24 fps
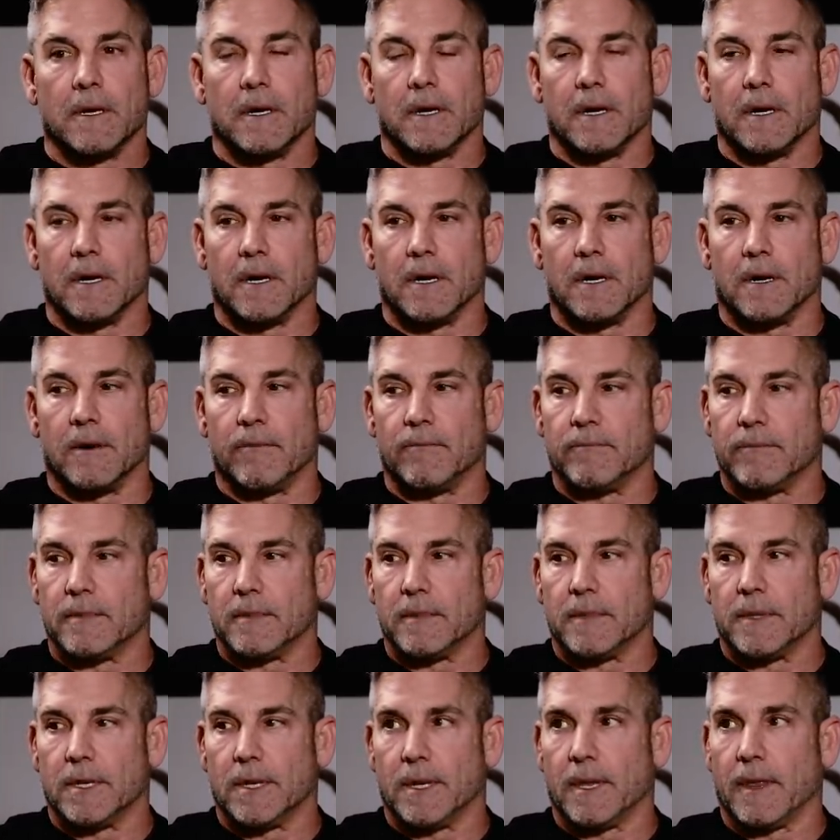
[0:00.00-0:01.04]
Um,
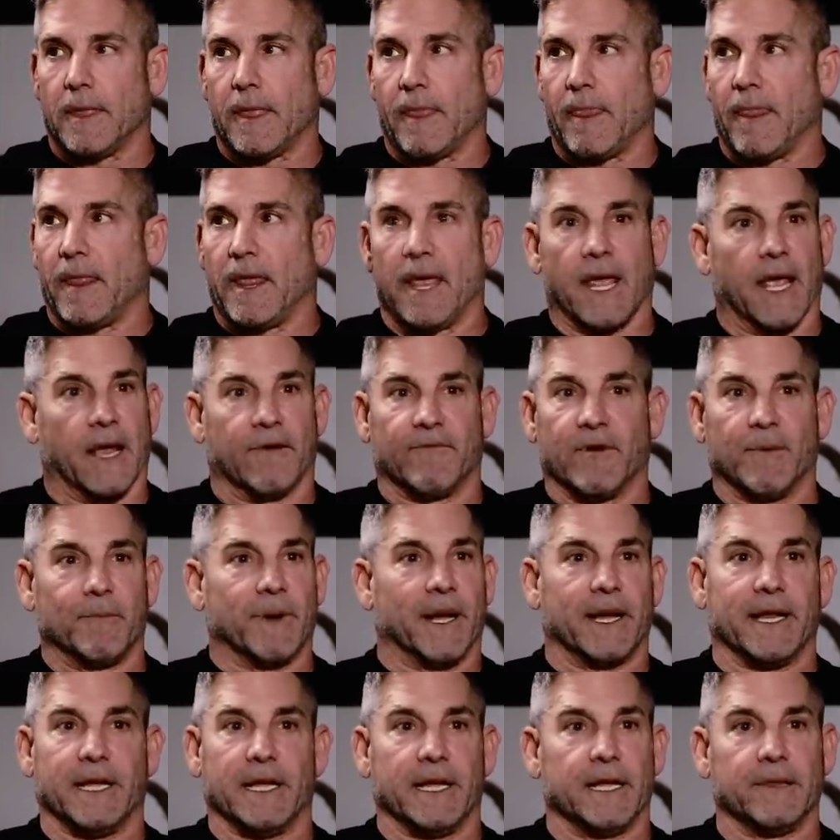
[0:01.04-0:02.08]

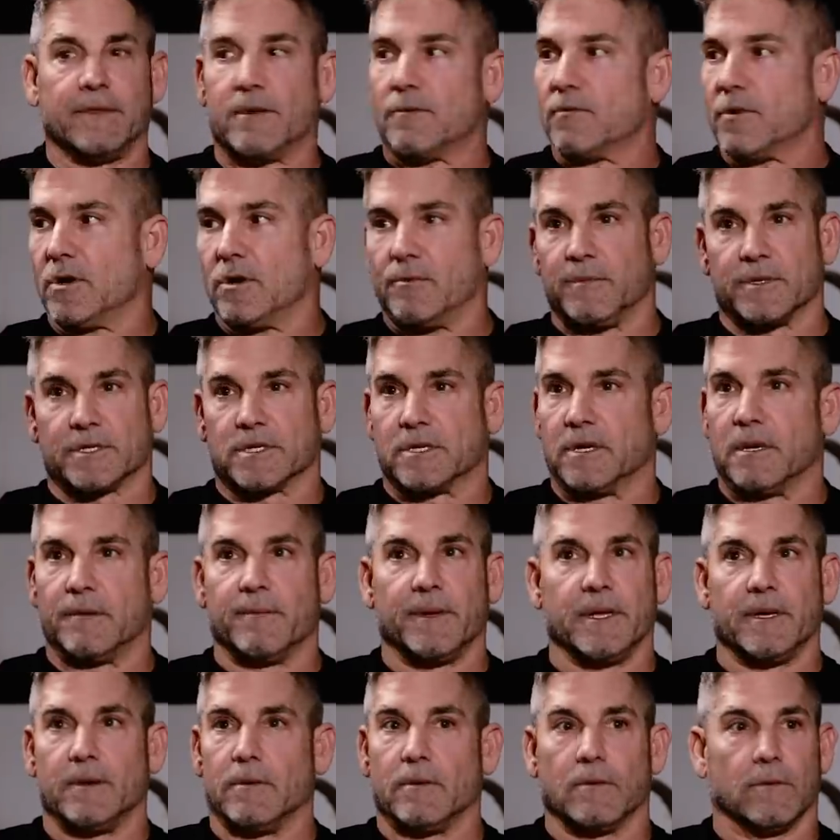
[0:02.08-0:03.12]
everybody in the room is going to
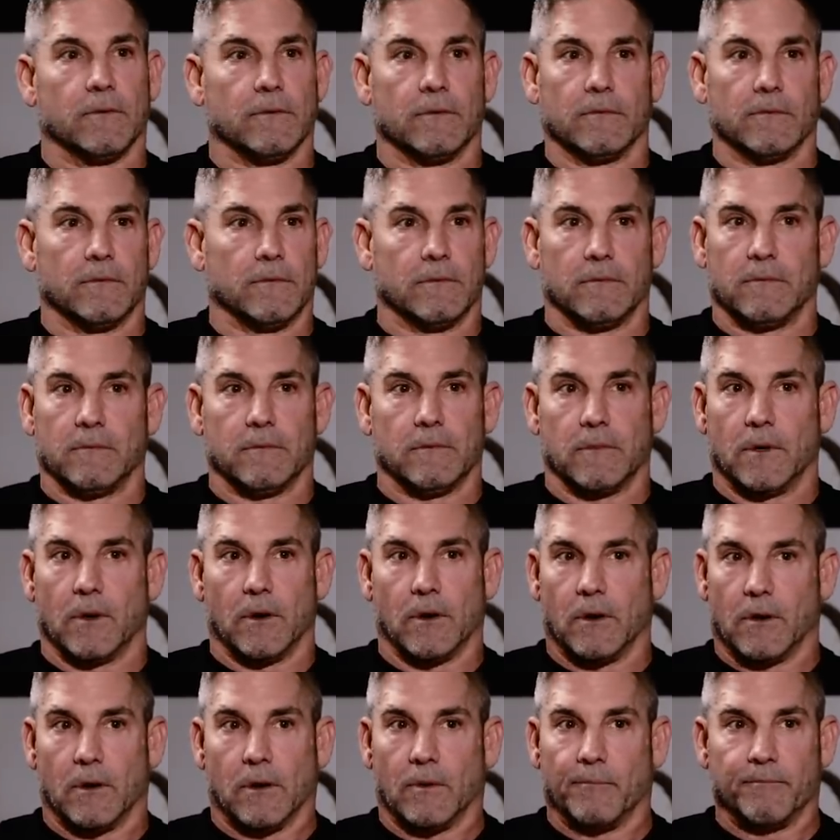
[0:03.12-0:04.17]
be
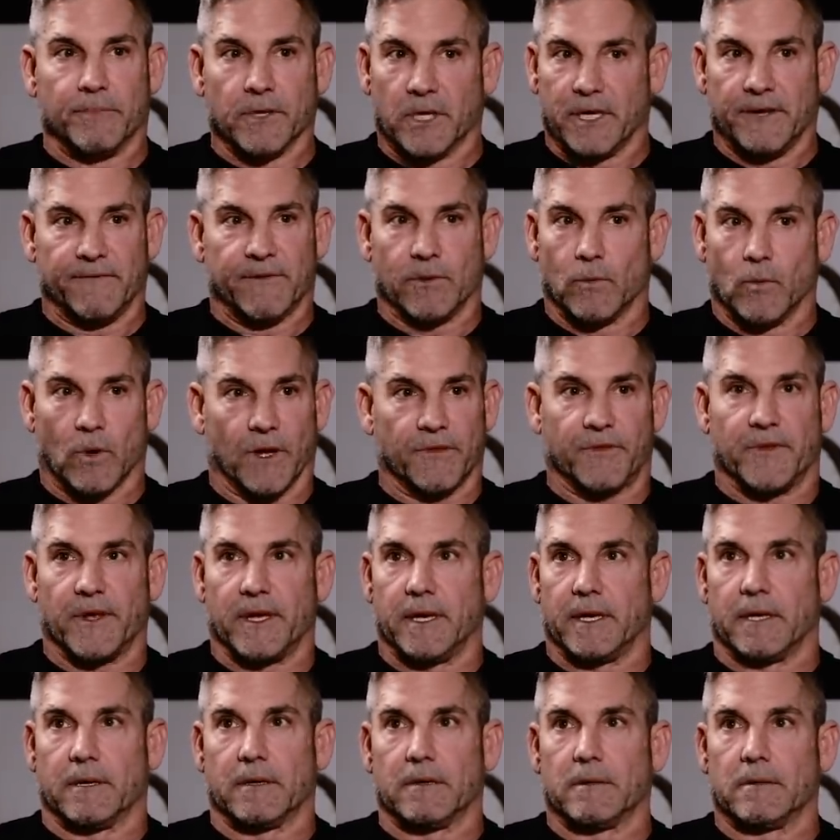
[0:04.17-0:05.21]
uh, uh, believing one
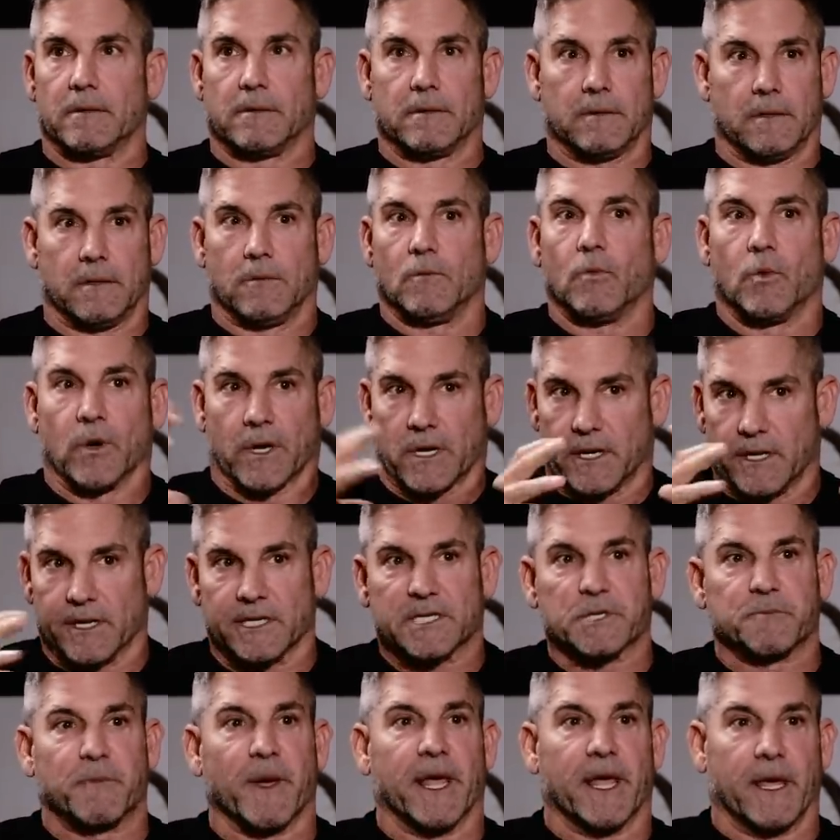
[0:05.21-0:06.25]
thing mm-hmm. we're going to
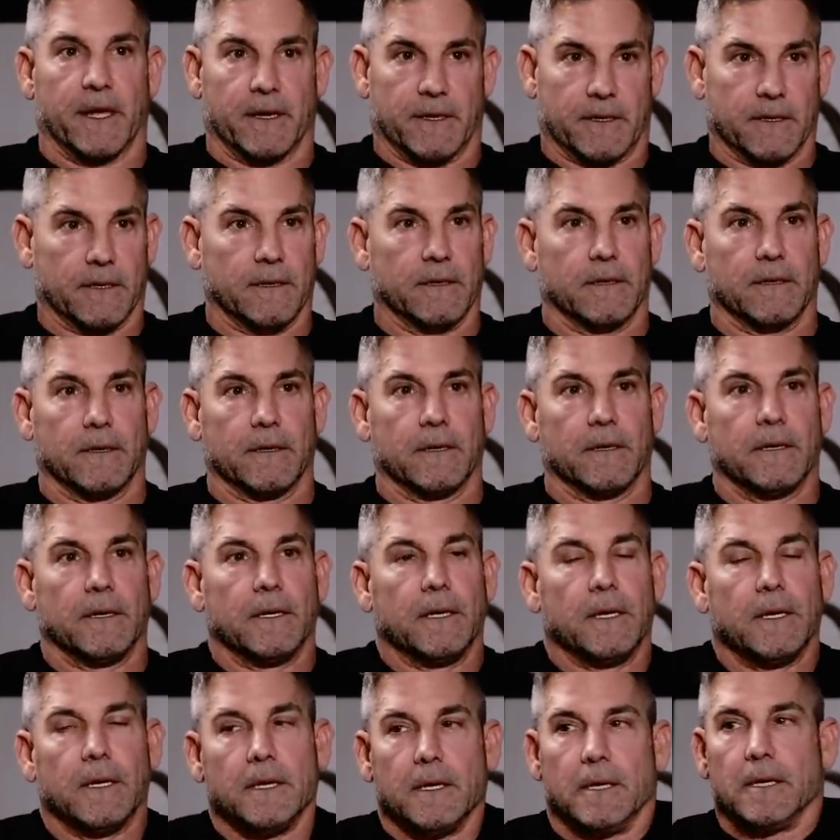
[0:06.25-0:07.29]
expand. Mm-hmm.
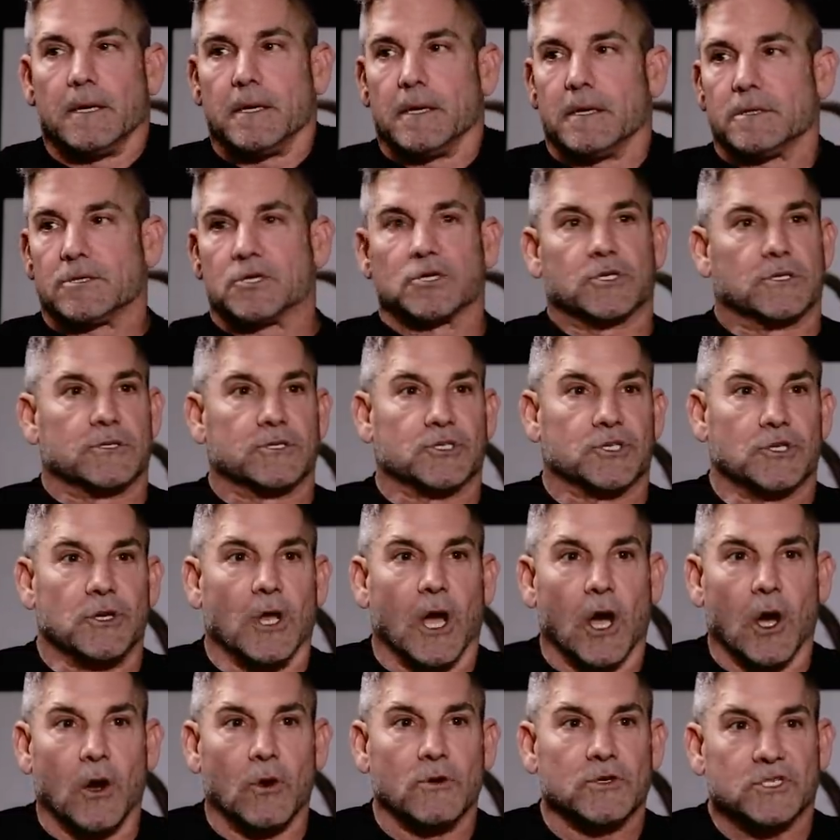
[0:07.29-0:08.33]

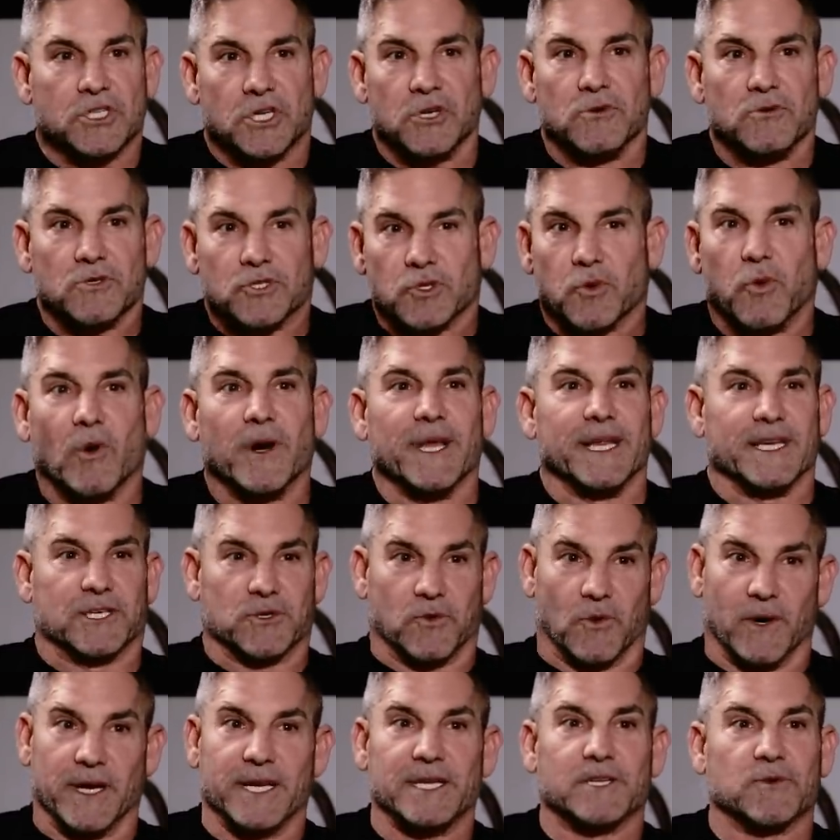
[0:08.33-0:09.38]
0220
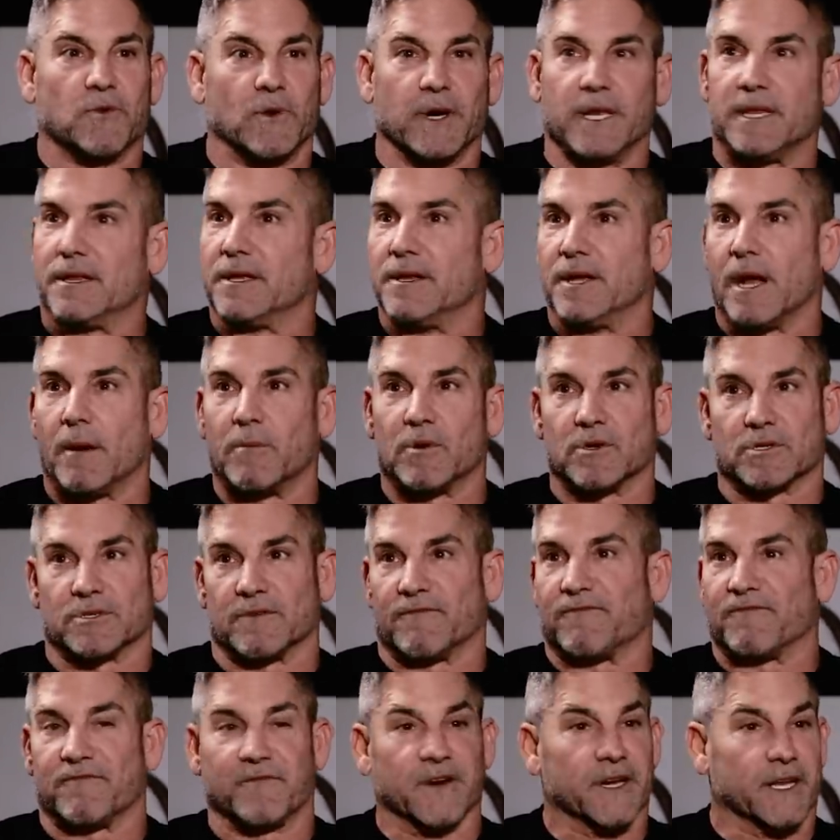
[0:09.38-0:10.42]
2020, the numbers
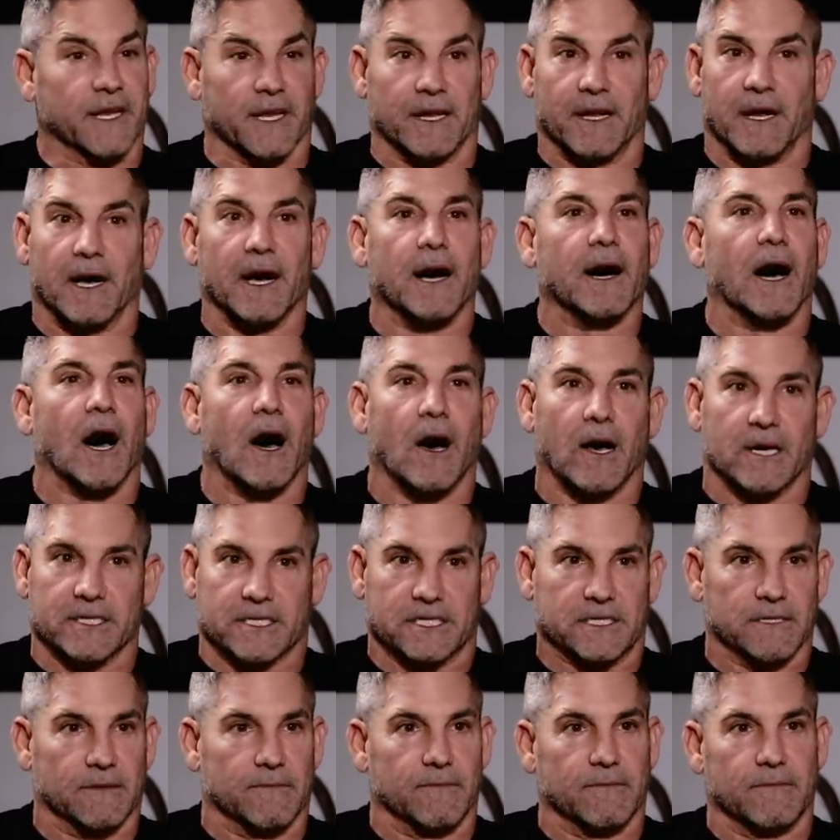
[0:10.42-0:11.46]
are freaking
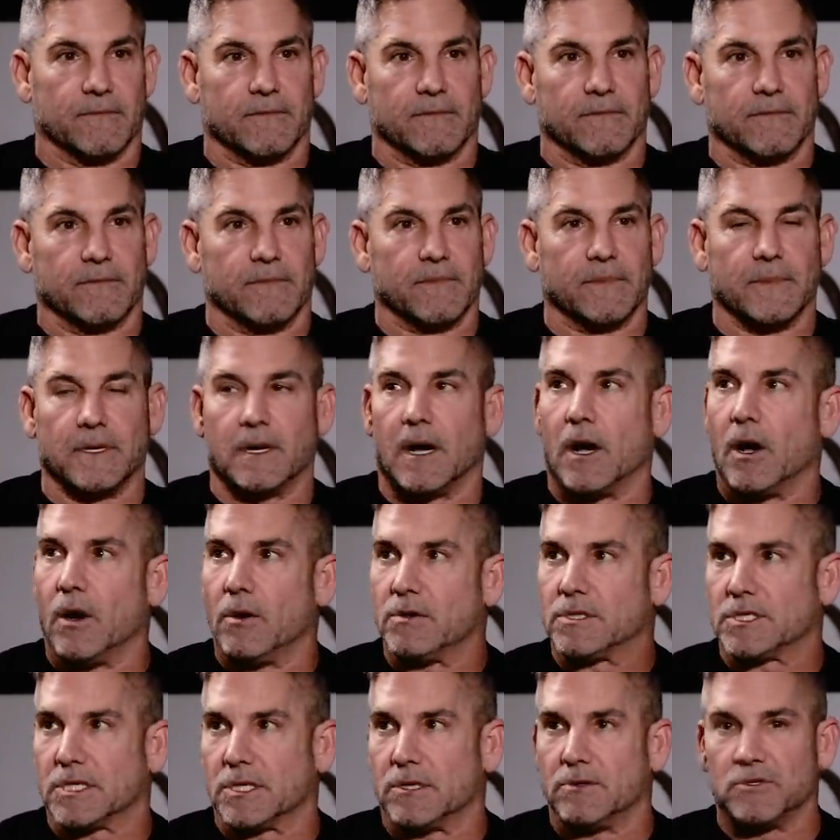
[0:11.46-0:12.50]
awesome. Yeah.
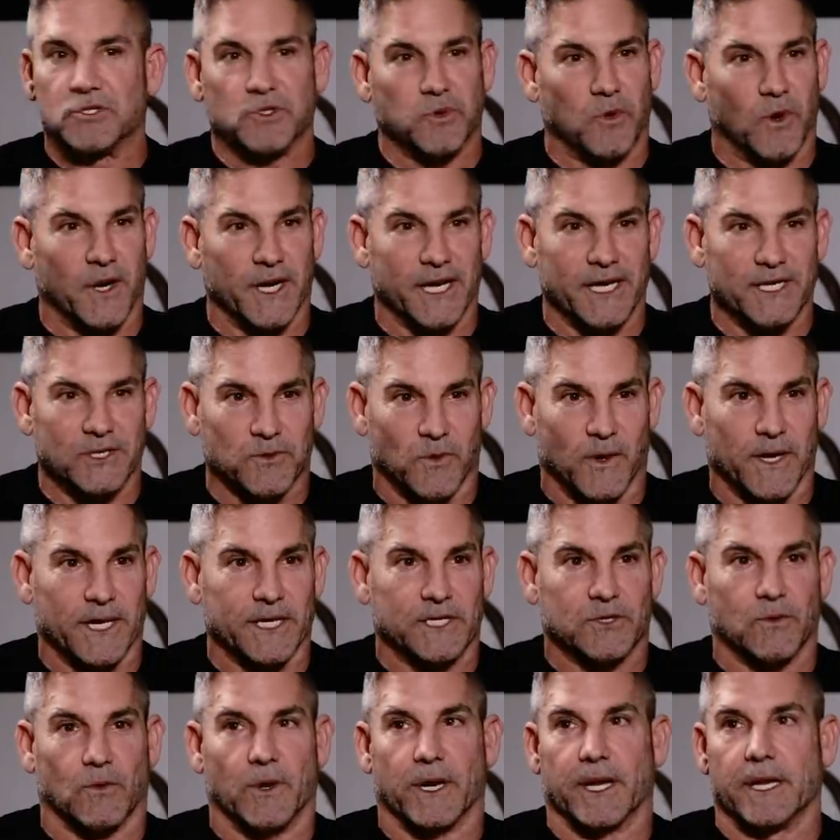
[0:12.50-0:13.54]
0220
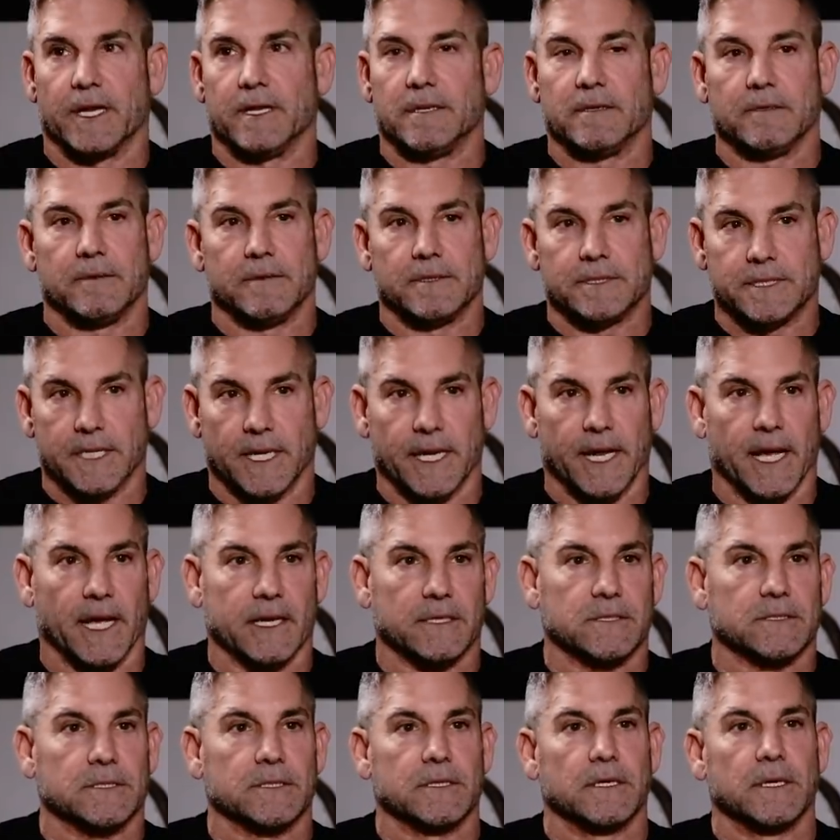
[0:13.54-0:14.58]
2020.
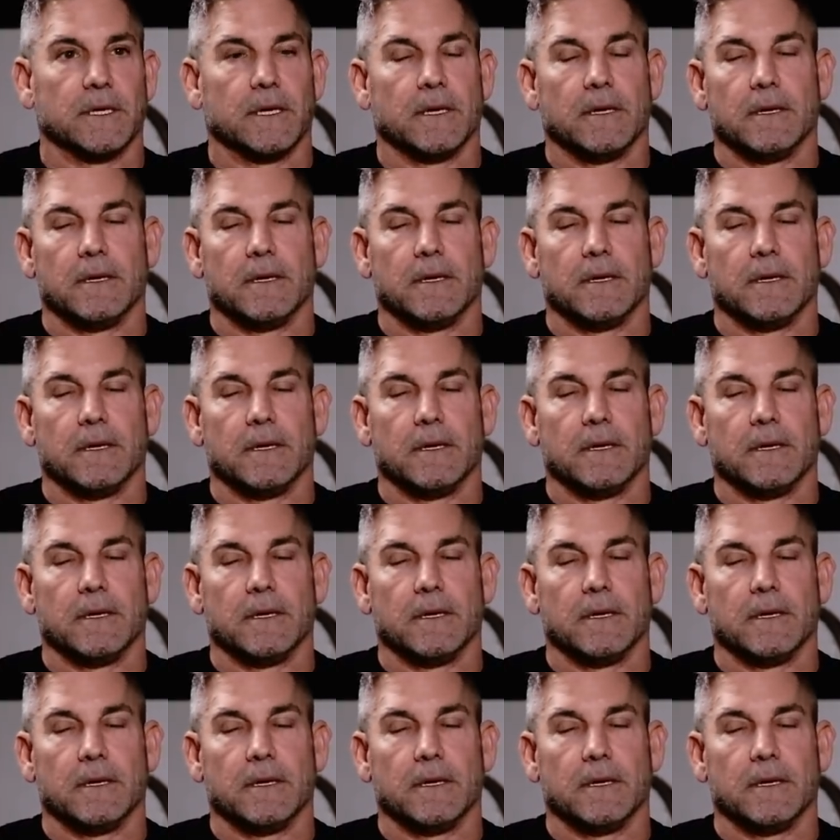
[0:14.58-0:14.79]
10x.